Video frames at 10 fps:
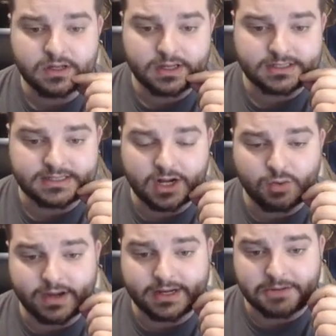It's not
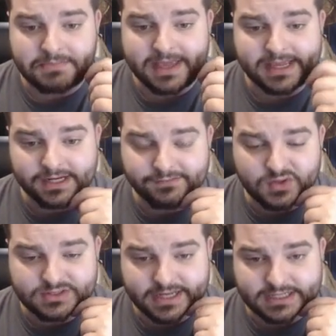quite going to make any of
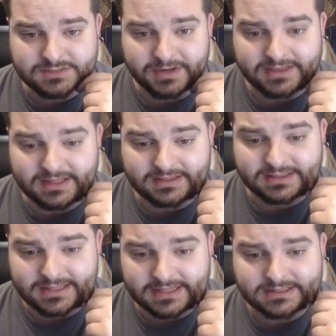those decks, but I think the
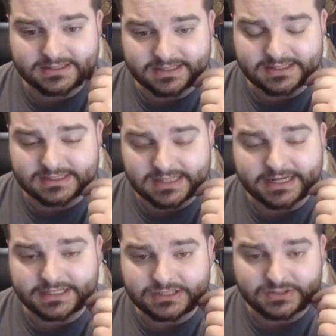decks that it's going to slide
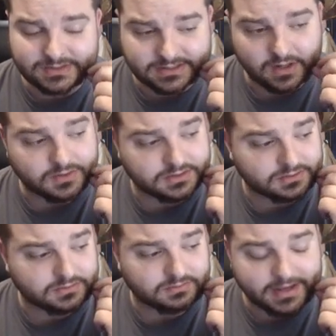into is going
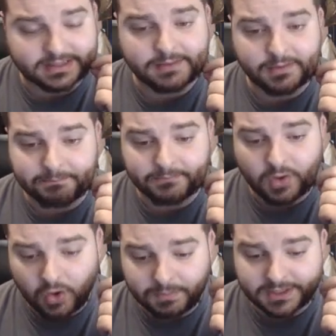to make them a
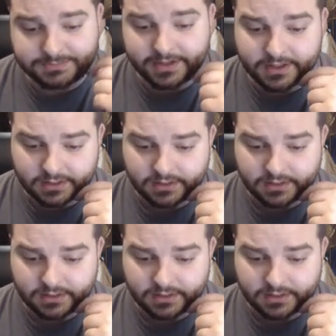whole bunch better.